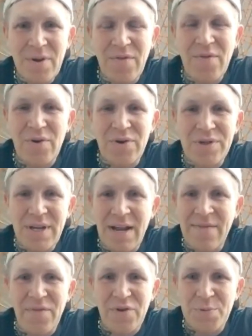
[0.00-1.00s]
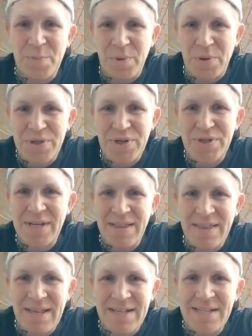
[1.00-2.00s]
of course, and for sponsors
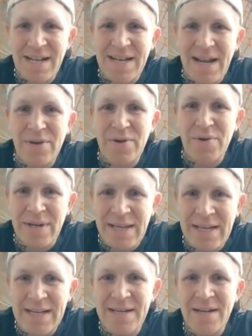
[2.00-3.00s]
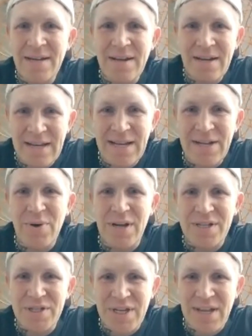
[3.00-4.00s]
and things like that, you need need to
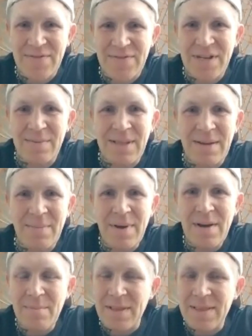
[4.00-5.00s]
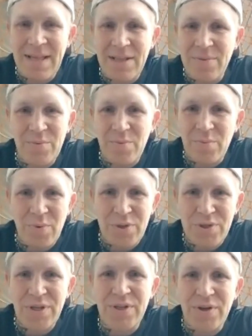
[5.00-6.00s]
achieve something. But that
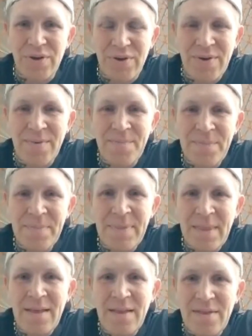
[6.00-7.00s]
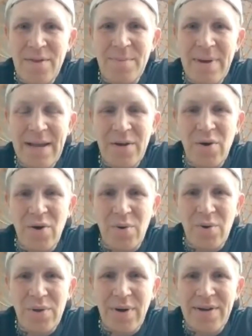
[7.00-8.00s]
wasn't the the main
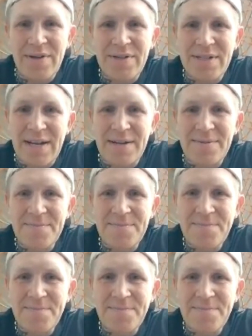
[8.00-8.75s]
goal. You understand?